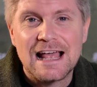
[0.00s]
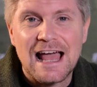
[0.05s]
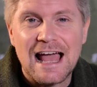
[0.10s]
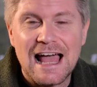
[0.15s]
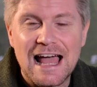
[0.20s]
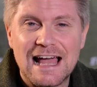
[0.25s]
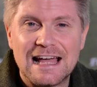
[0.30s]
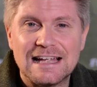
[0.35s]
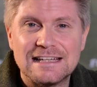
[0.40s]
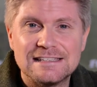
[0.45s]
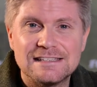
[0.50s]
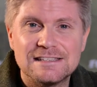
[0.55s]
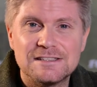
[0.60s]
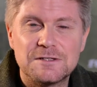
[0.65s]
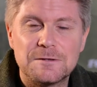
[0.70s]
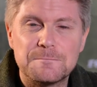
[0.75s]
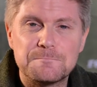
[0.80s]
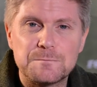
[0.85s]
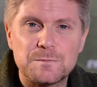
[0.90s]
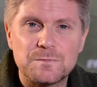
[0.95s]

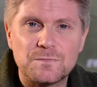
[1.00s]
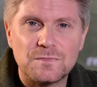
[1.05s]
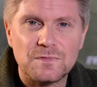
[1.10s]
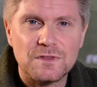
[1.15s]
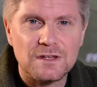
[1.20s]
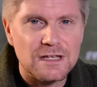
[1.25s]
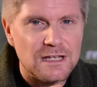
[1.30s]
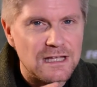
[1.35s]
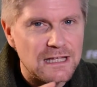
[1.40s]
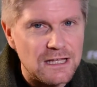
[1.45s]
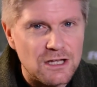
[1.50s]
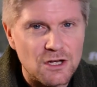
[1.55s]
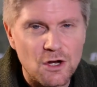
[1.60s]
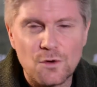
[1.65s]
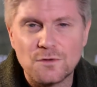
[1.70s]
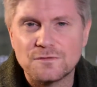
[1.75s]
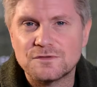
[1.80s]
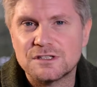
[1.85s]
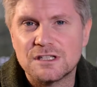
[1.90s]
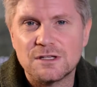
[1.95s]
and, you
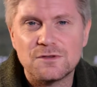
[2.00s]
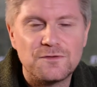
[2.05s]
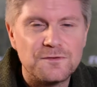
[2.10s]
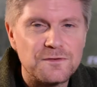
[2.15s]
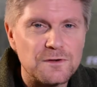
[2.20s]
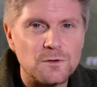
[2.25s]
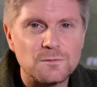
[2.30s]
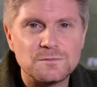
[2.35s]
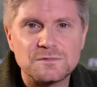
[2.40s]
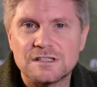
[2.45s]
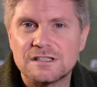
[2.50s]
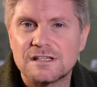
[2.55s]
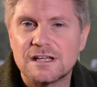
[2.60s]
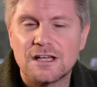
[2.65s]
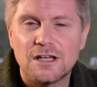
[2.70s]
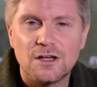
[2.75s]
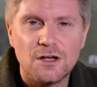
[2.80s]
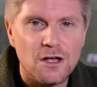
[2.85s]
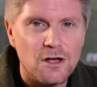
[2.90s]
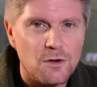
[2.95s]
know, obviously films, they
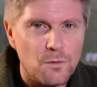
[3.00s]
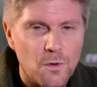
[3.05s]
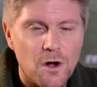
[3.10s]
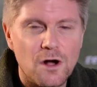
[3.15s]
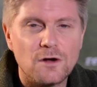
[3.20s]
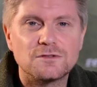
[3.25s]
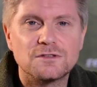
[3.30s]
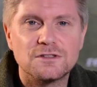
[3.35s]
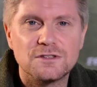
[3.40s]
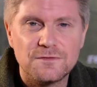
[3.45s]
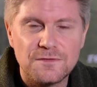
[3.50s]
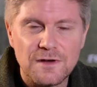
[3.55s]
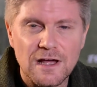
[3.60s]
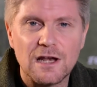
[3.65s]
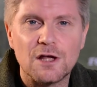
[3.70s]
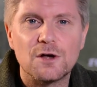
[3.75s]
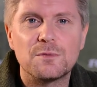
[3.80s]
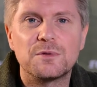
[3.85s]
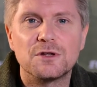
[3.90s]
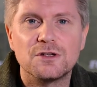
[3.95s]
take a while to
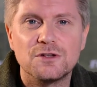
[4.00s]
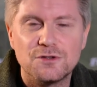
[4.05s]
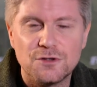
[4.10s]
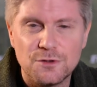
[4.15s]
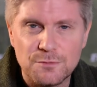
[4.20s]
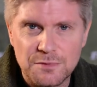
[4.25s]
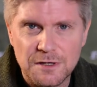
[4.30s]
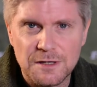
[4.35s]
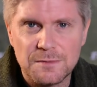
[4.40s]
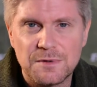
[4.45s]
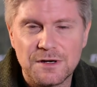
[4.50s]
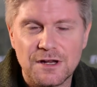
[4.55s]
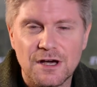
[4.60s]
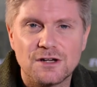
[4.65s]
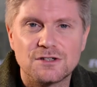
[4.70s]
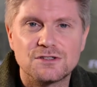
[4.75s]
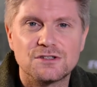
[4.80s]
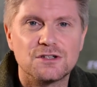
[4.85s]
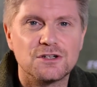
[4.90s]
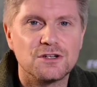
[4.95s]
develop, and you do
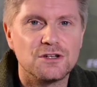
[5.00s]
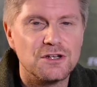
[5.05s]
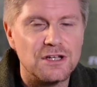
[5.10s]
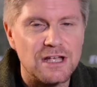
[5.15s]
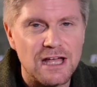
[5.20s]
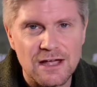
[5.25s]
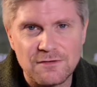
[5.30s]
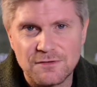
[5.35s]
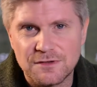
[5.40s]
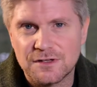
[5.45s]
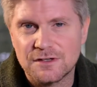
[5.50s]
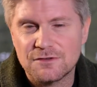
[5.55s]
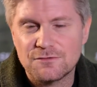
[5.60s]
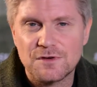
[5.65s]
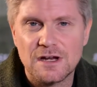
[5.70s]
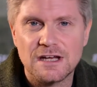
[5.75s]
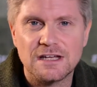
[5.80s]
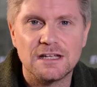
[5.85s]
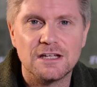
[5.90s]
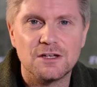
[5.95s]
pre-production, and you get everything
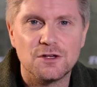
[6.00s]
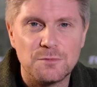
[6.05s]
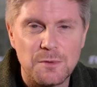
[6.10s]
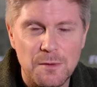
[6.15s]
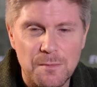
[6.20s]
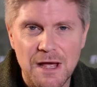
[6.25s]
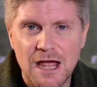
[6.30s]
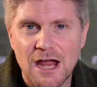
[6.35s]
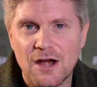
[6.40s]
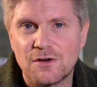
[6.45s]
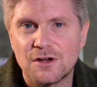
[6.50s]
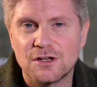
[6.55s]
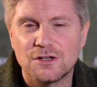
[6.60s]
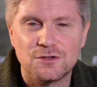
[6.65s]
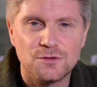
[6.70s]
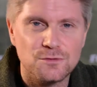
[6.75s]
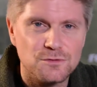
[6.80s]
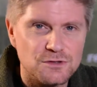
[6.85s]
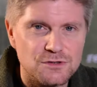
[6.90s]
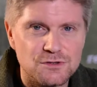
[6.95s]
ready, and you prepare it, and you
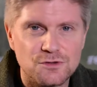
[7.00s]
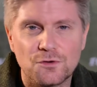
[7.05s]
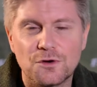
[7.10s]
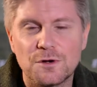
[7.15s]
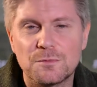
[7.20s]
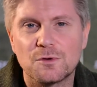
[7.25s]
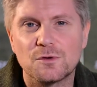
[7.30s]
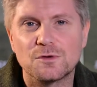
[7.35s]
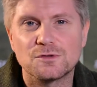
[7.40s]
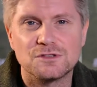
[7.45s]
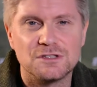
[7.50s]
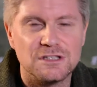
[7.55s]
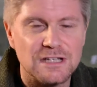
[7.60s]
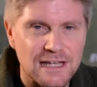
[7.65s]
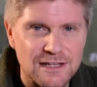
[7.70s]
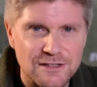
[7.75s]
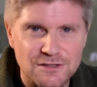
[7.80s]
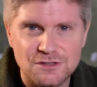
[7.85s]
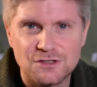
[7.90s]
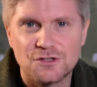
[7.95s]
do all the storyboards, and you
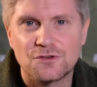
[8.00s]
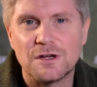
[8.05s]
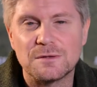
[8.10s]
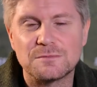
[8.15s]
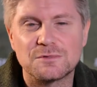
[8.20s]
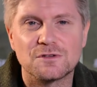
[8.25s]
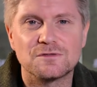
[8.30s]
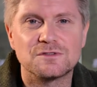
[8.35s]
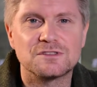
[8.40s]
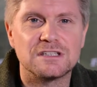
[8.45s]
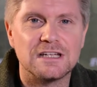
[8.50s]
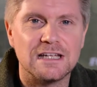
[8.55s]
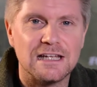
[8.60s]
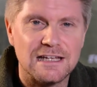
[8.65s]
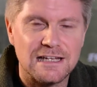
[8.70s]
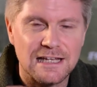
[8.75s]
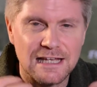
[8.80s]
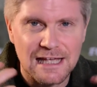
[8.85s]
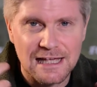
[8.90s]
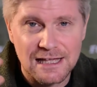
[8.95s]
get the script, obviously,
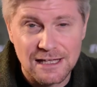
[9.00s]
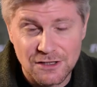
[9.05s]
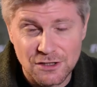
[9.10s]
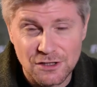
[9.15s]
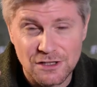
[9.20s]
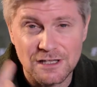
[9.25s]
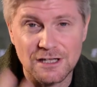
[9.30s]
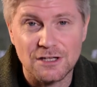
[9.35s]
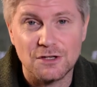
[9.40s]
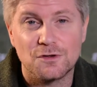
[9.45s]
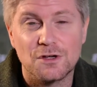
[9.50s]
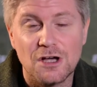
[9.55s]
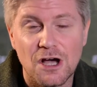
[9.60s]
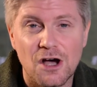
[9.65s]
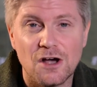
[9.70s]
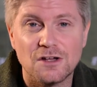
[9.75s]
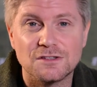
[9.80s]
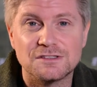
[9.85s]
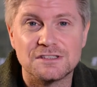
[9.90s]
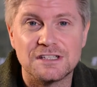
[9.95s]
and then you
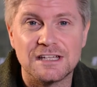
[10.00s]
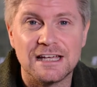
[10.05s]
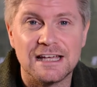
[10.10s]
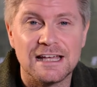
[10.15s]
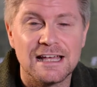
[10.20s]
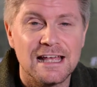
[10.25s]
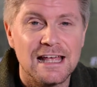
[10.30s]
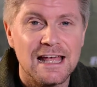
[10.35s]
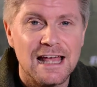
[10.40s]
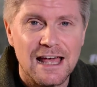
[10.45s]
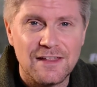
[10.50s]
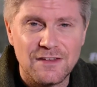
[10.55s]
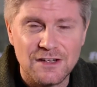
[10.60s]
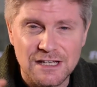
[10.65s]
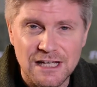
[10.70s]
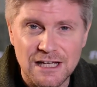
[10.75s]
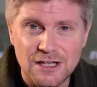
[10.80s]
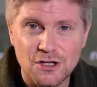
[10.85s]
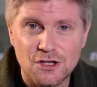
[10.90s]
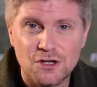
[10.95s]
cast it, and then
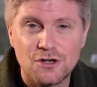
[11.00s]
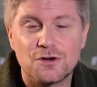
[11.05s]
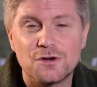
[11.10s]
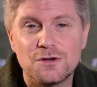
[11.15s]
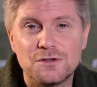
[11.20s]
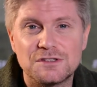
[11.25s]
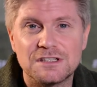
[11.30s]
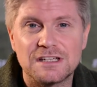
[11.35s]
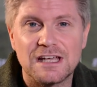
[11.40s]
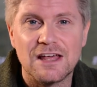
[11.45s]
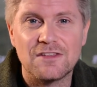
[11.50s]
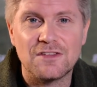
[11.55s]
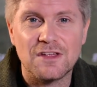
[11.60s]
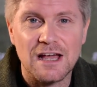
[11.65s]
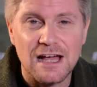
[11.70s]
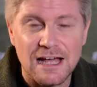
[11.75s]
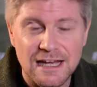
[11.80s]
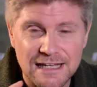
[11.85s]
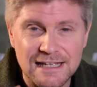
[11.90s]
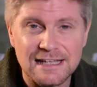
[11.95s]
you get your crew together,
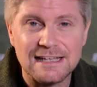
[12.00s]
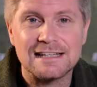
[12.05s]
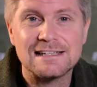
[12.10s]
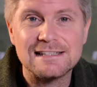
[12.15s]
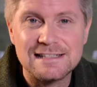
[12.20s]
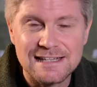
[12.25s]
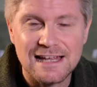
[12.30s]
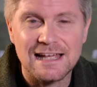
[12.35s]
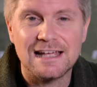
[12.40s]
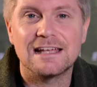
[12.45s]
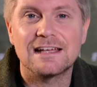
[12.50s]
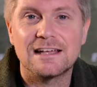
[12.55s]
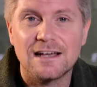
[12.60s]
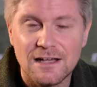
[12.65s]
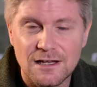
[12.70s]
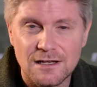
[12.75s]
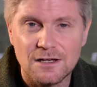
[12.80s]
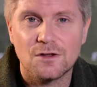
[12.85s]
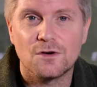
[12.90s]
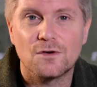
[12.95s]
and it can take
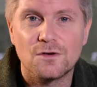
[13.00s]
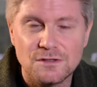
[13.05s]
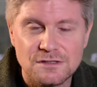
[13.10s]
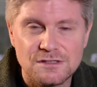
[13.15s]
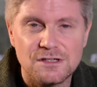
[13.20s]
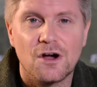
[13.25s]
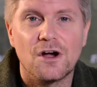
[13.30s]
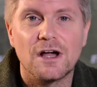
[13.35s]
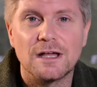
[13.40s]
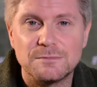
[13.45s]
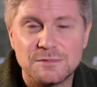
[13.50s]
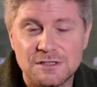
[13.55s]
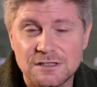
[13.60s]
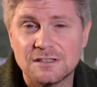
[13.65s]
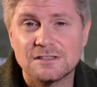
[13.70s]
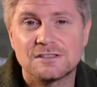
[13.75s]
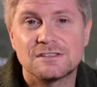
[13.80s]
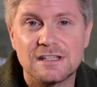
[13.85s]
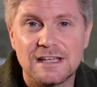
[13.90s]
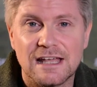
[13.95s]
a long time
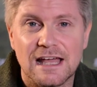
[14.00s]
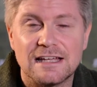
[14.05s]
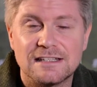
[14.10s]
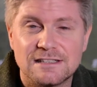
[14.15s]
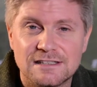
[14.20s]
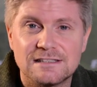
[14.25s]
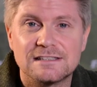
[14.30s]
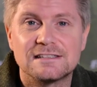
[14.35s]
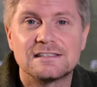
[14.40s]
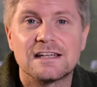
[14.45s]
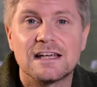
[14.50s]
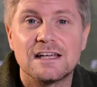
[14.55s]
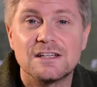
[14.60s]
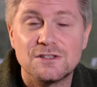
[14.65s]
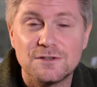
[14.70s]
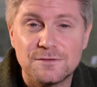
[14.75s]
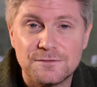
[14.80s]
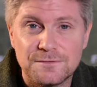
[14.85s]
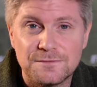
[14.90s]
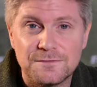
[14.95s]
just to get to the
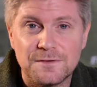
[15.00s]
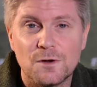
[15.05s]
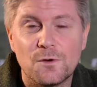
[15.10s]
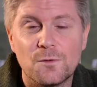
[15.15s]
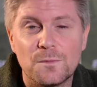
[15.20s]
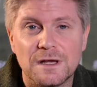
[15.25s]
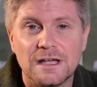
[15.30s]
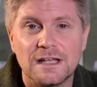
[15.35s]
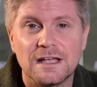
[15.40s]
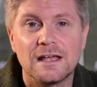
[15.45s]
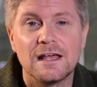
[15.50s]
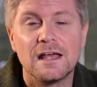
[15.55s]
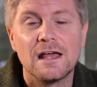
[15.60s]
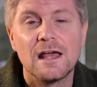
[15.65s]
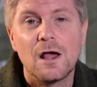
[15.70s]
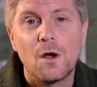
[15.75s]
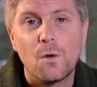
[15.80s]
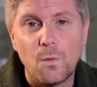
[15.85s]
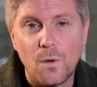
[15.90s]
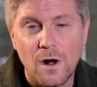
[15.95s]
stage of filming.
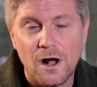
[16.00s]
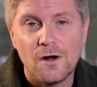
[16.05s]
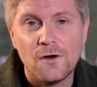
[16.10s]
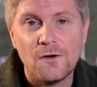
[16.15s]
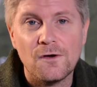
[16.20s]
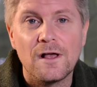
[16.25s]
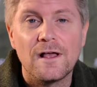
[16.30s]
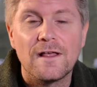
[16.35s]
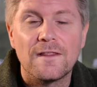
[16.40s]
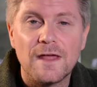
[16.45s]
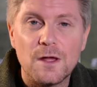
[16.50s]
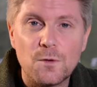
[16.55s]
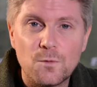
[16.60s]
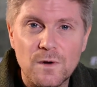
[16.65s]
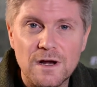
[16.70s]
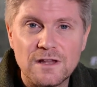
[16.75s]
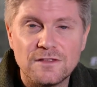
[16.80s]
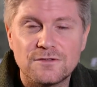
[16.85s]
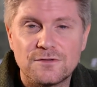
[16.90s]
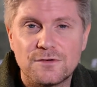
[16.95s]
Well, they
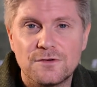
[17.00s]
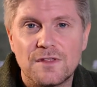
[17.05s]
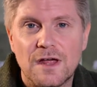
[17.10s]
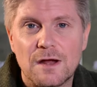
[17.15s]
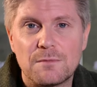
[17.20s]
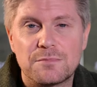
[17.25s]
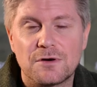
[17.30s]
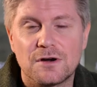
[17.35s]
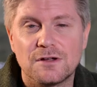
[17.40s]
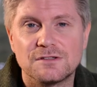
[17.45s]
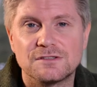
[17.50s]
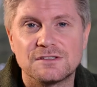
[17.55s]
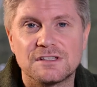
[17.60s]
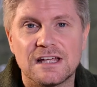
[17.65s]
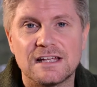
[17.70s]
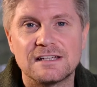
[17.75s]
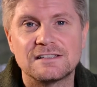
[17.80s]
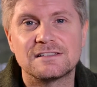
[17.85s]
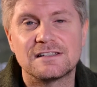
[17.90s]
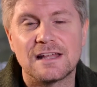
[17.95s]
went through that
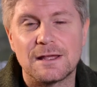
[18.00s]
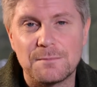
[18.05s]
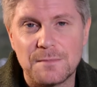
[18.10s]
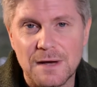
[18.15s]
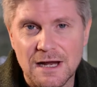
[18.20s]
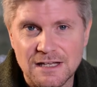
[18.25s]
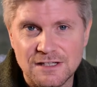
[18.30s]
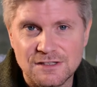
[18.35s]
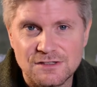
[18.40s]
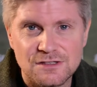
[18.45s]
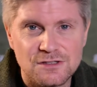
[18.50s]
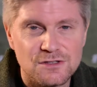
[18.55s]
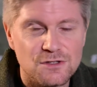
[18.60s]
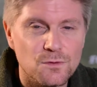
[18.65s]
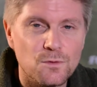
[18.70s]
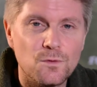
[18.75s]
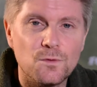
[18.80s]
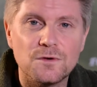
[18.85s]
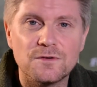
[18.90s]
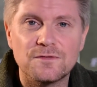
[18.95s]
process, they managed to
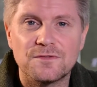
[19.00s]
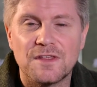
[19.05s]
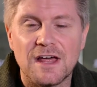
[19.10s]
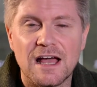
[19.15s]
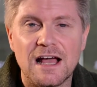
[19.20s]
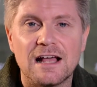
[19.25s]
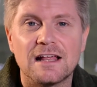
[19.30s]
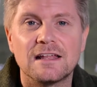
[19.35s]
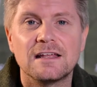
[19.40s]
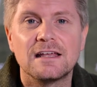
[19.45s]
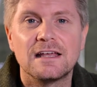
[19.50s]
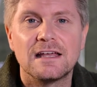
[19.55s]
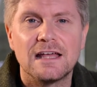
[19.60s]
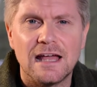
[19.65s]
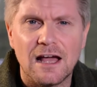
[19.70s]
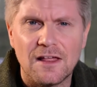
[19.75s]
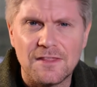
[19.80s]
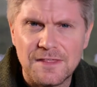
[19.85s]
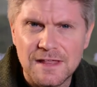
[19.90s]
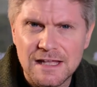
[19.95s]
do all of that.
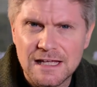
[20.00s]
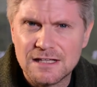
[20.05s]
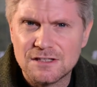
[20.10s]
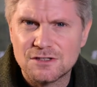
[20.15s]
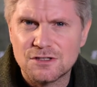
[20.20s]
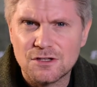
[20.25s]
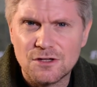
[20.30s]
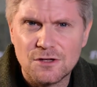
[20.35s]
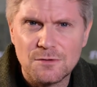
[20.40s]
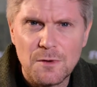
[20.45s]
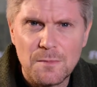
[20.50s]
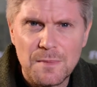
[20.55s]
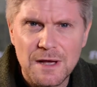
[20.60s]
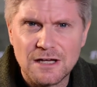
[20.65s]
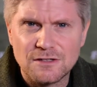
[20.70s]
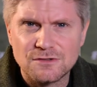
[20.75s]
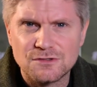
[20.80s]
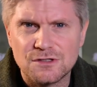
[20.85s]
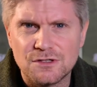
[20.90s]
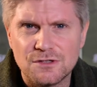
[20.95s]
I think it took them
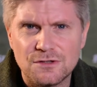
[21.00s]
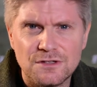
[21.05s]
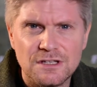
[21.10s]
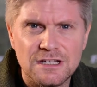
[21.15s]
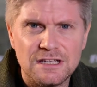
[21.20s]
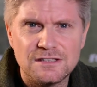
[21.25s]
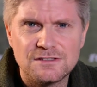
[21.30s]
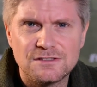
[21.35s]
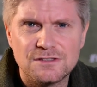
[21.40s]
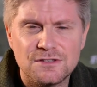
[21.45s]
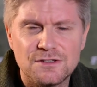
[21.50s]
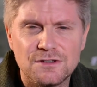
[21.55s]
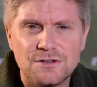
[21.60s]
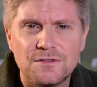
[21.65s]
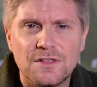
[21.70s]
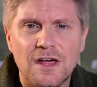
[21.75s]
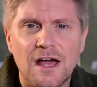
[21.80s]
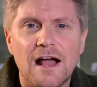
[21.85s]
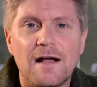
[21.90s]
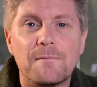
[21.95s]
about 2 years to
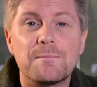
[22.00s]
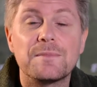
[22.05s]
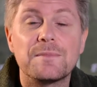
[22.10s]
do that,